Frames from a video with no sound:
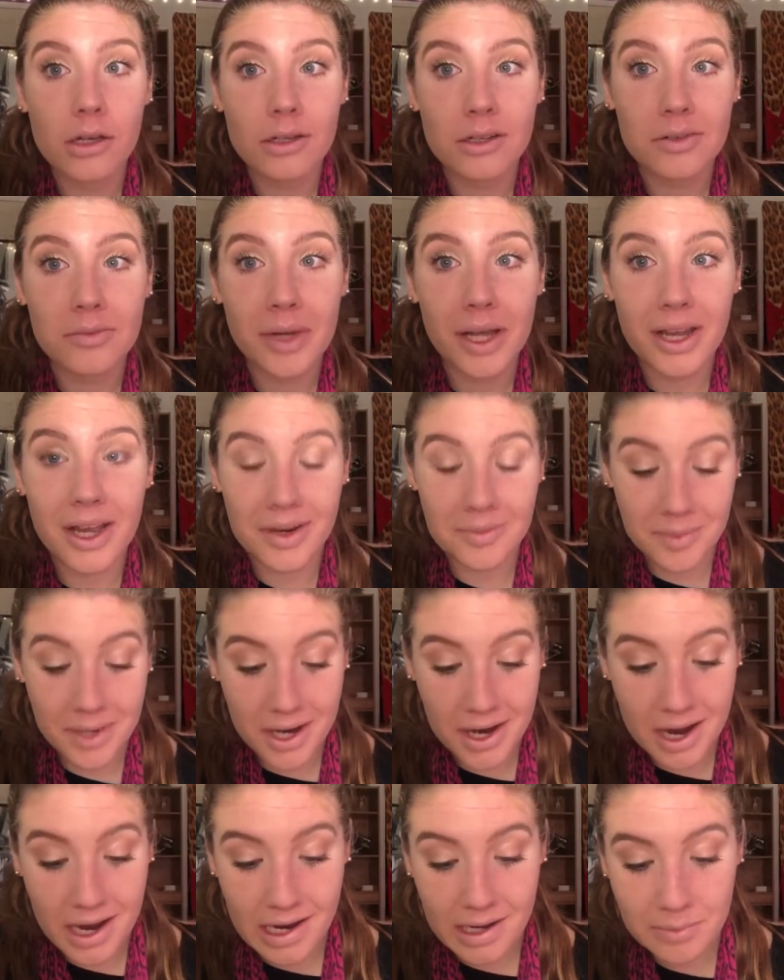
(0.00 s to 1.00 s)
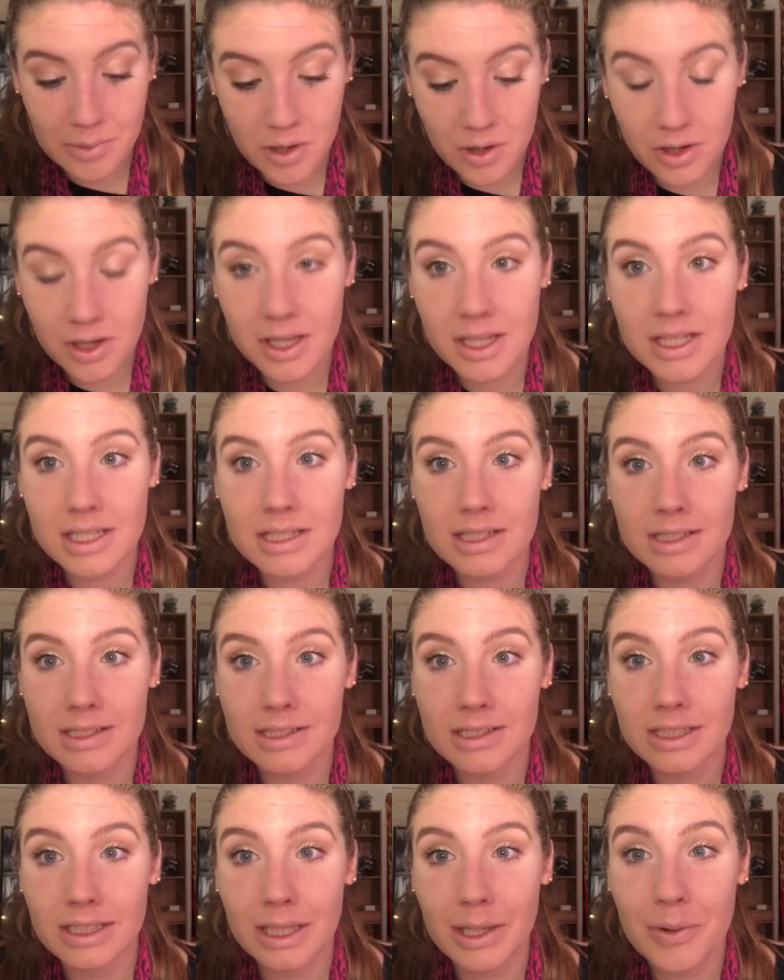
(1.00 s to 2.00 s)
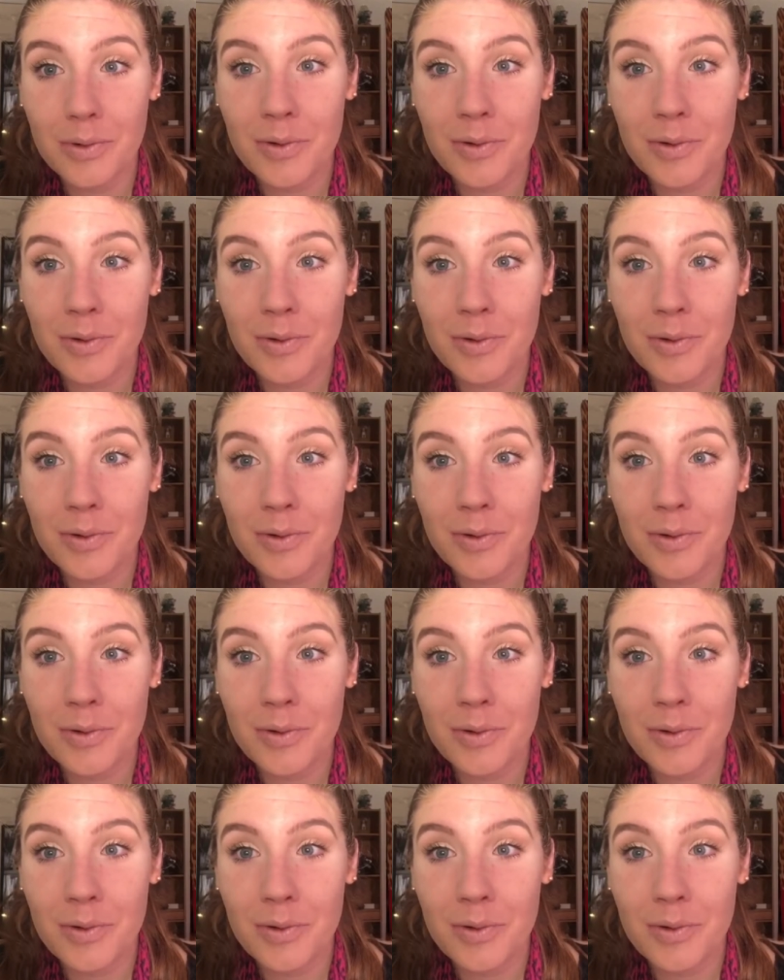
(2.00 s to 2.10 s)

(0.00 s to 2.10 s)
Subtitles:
Oh my god, my eyeball is literally